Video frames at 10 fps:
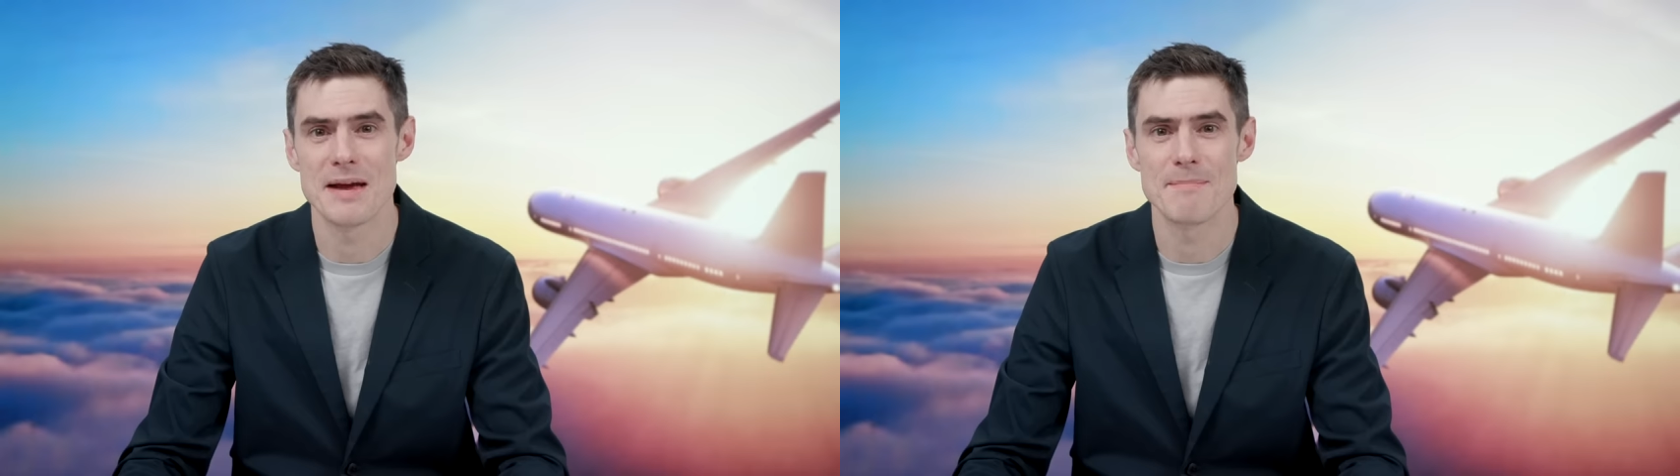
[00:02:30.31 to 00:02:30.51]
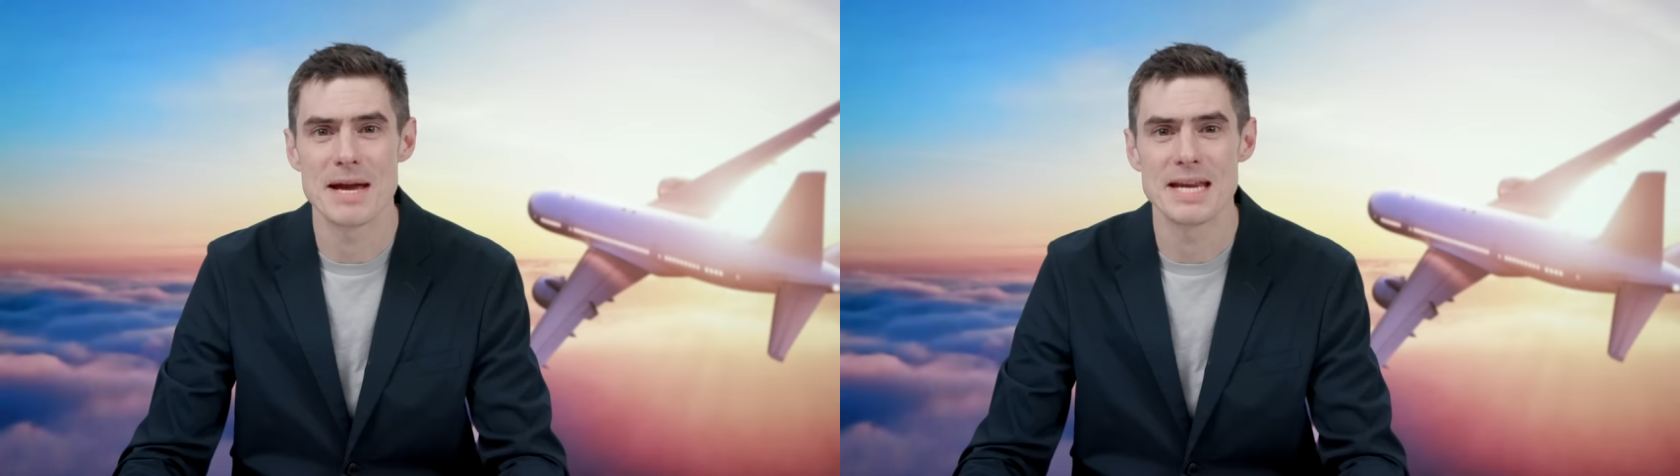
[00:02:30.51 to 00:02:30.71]

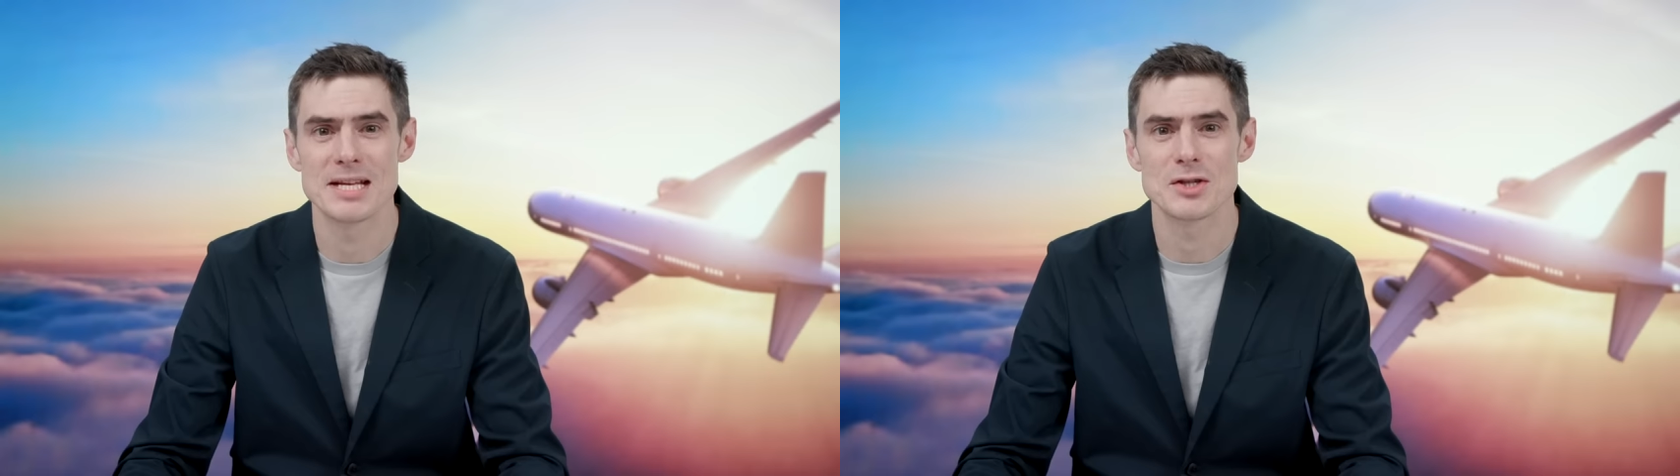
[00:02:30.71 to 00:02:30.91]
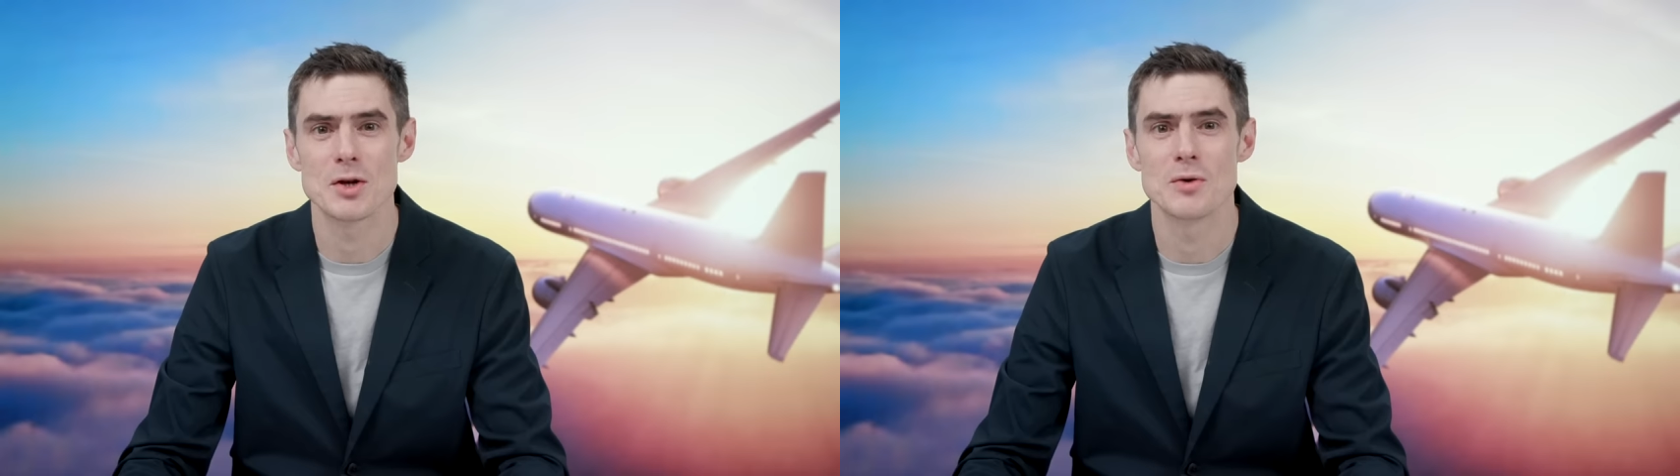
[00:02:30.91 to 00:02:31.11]
They made
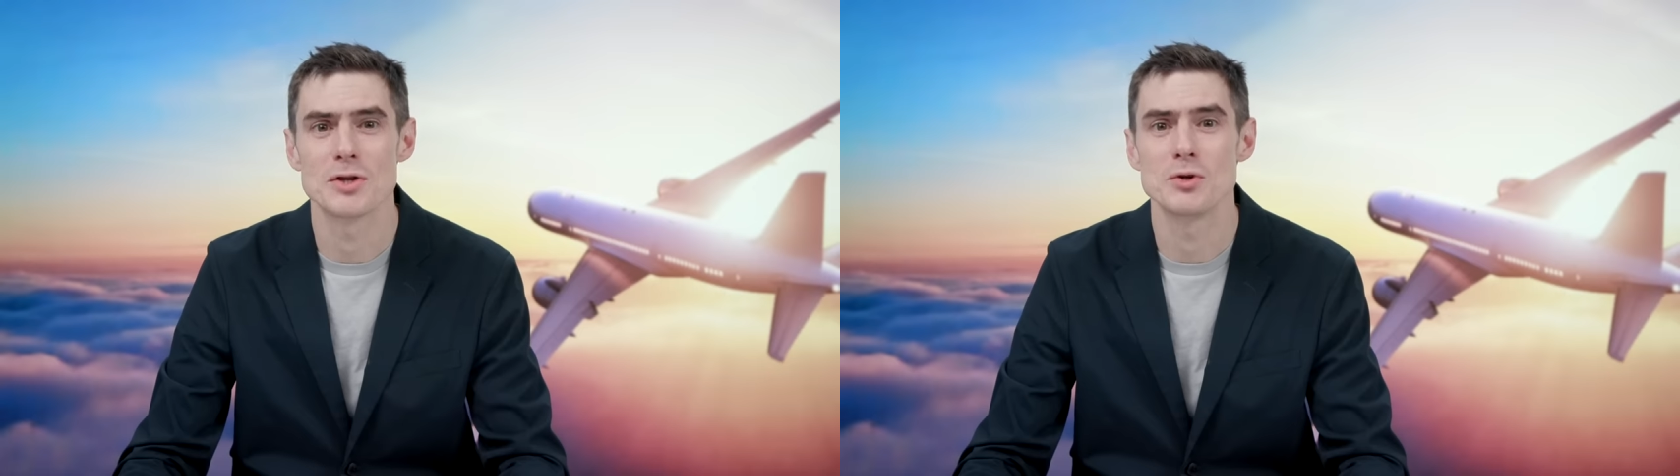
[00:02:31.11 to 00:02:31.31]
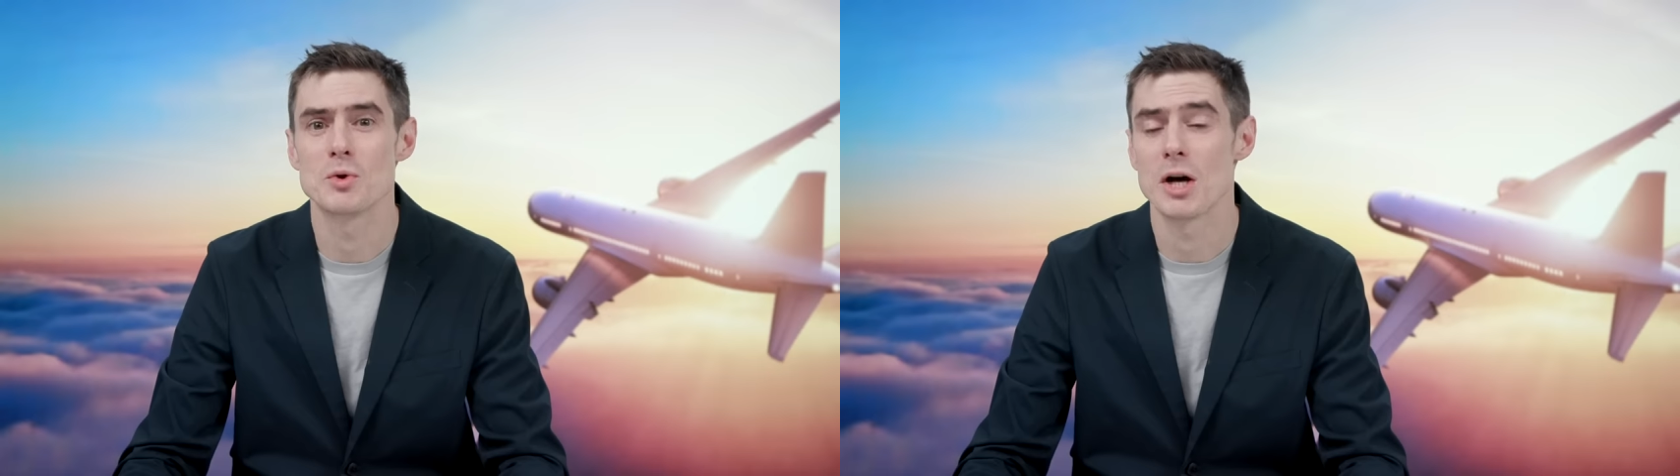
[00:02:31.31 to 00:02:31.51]
it so
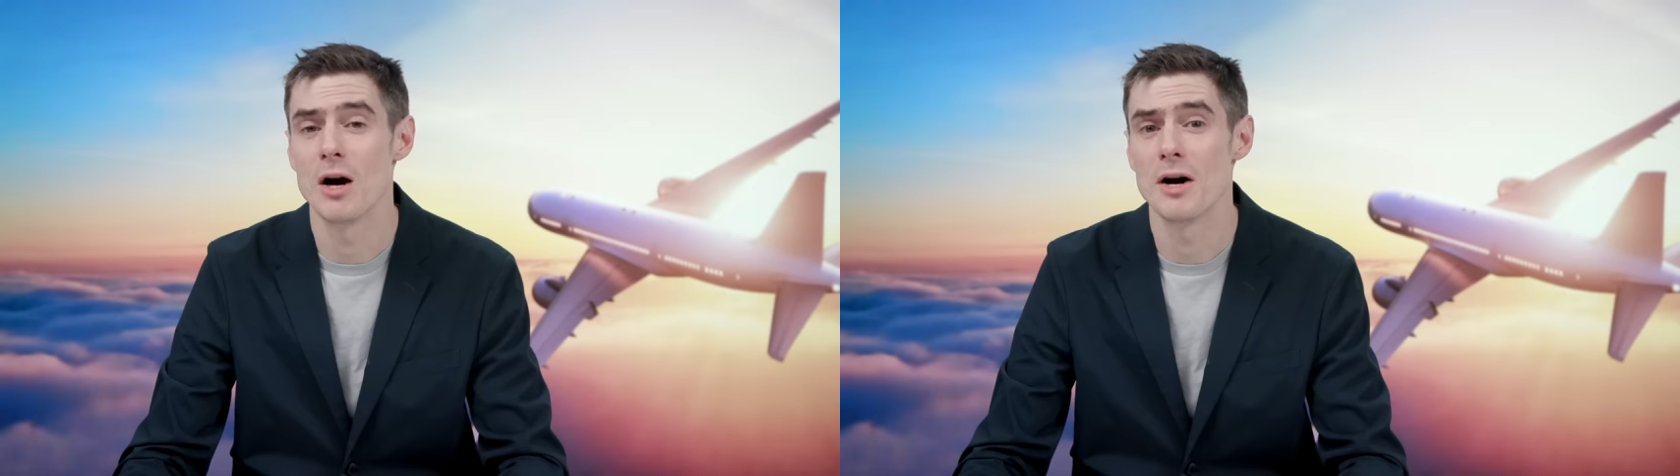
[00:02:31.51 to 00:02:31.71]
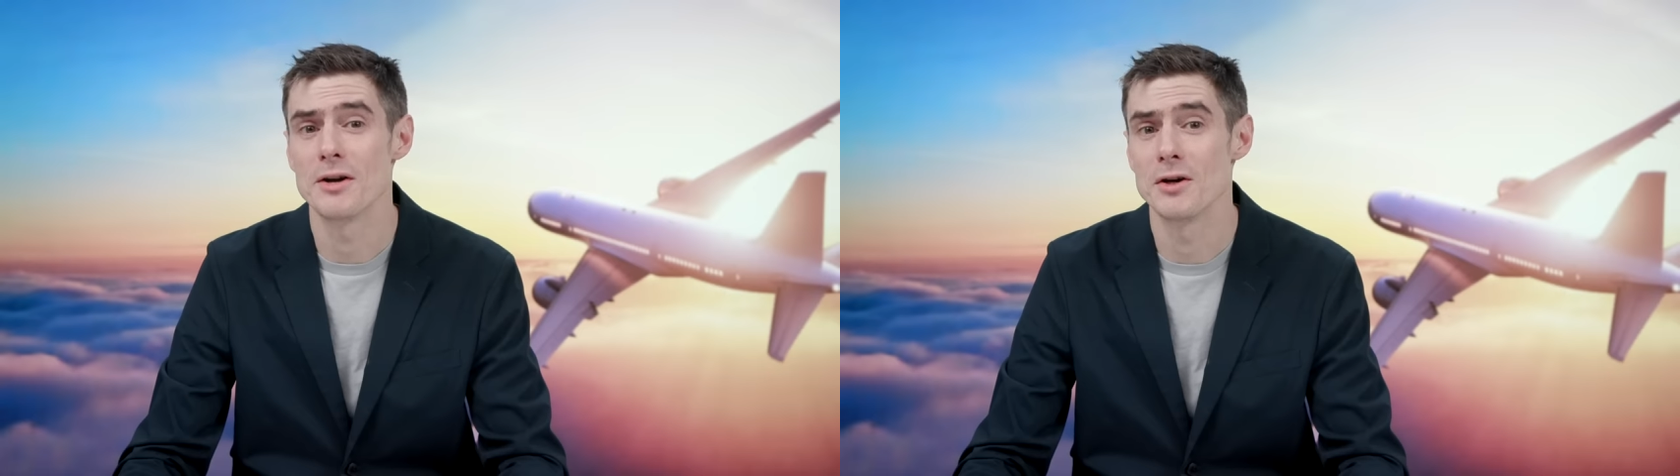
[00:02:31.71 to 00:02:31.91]
that you
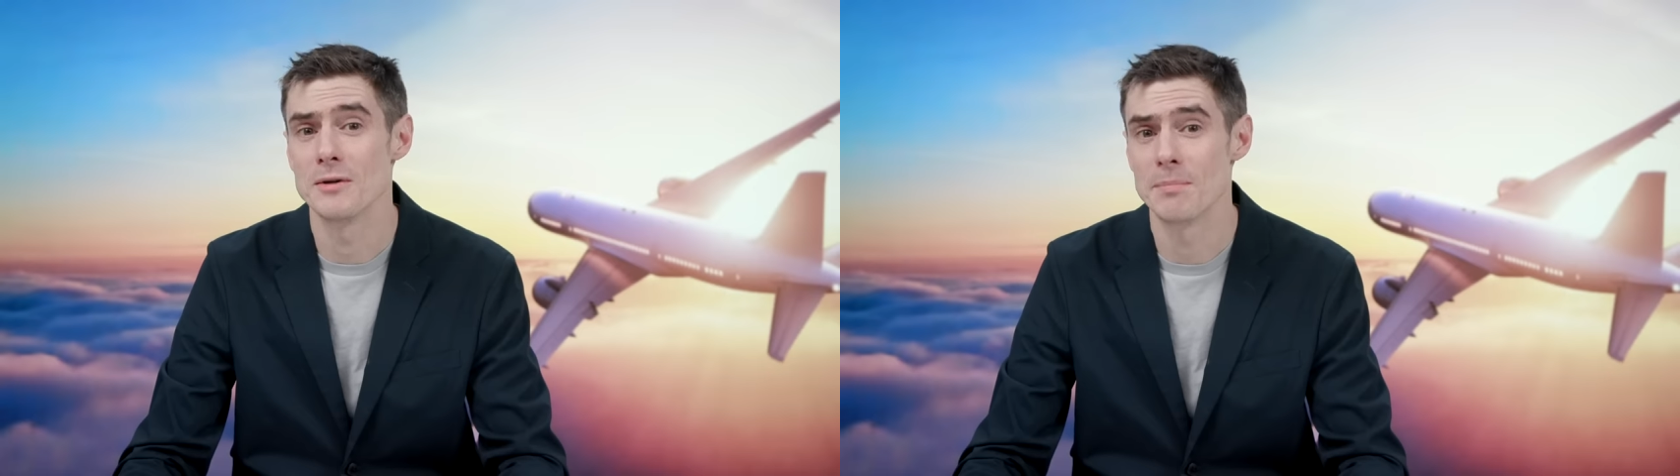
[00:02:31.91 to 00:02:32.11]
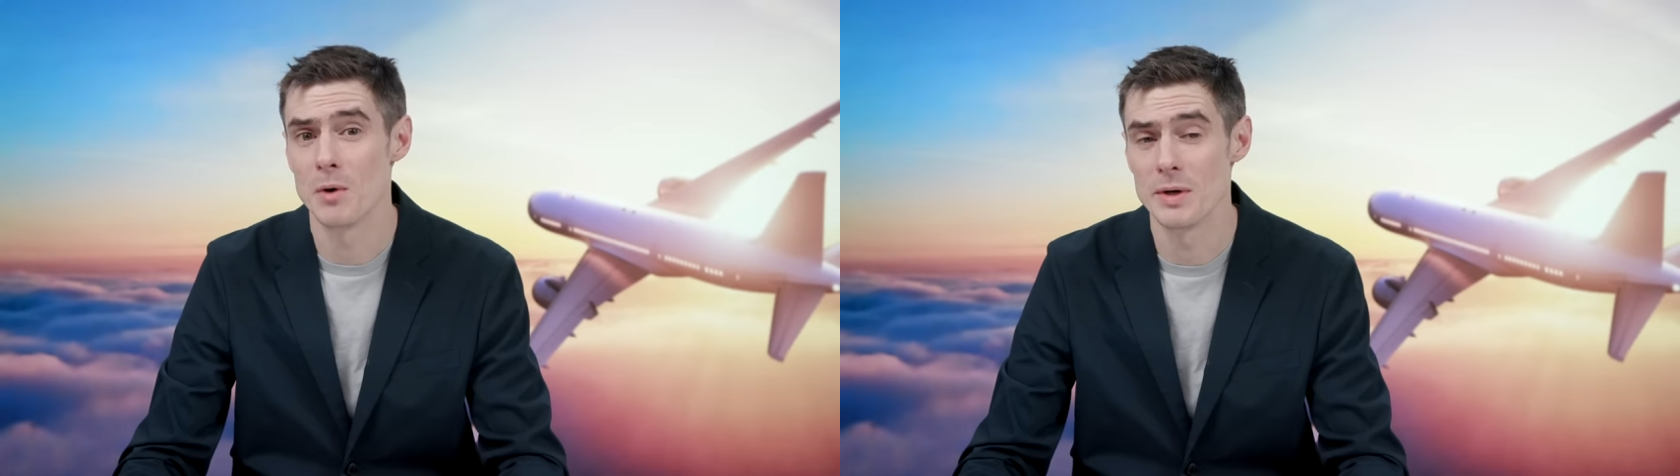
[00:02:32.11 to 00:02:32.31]
can't
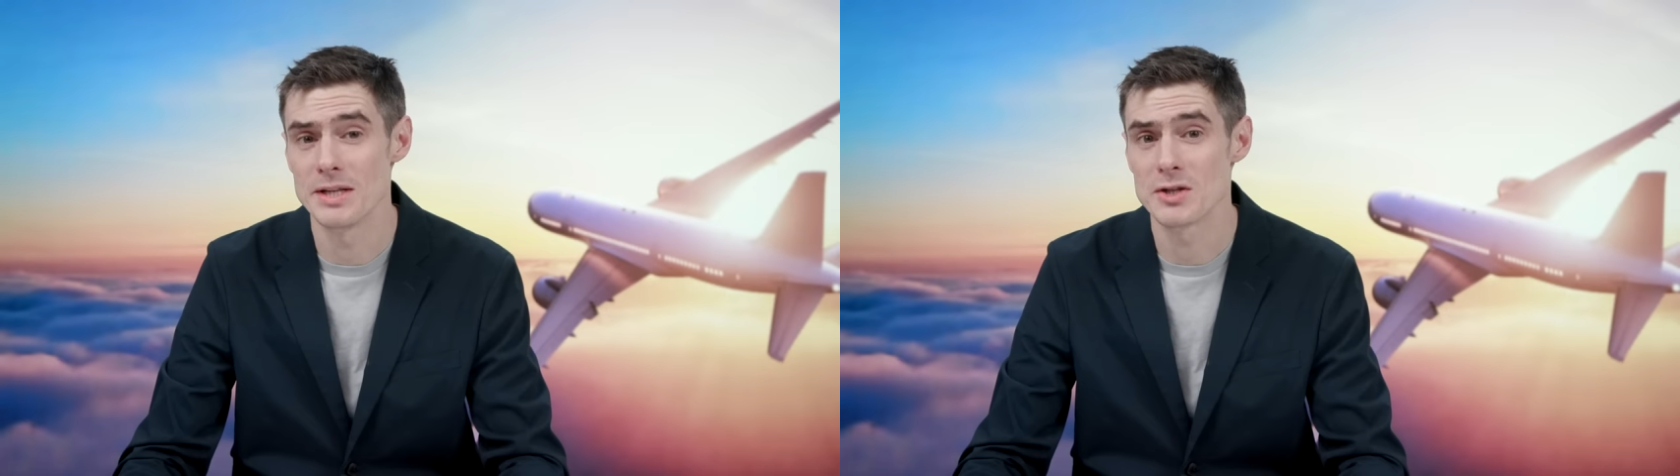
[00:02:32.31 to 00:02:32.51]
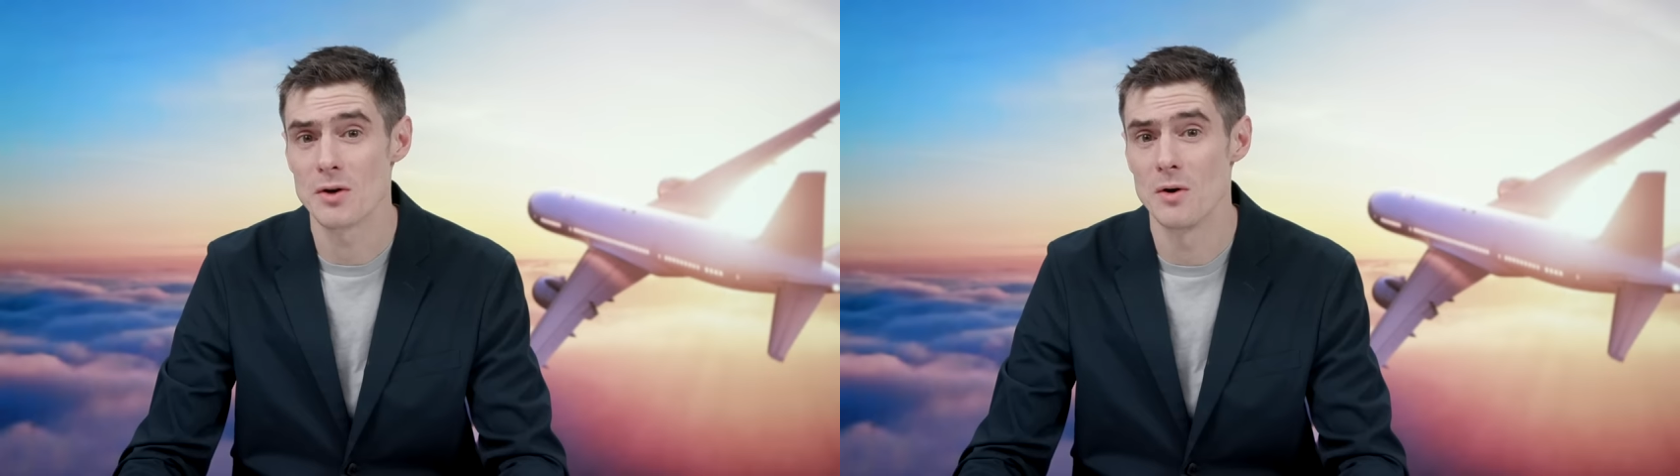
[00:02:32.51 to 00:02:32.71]
earn points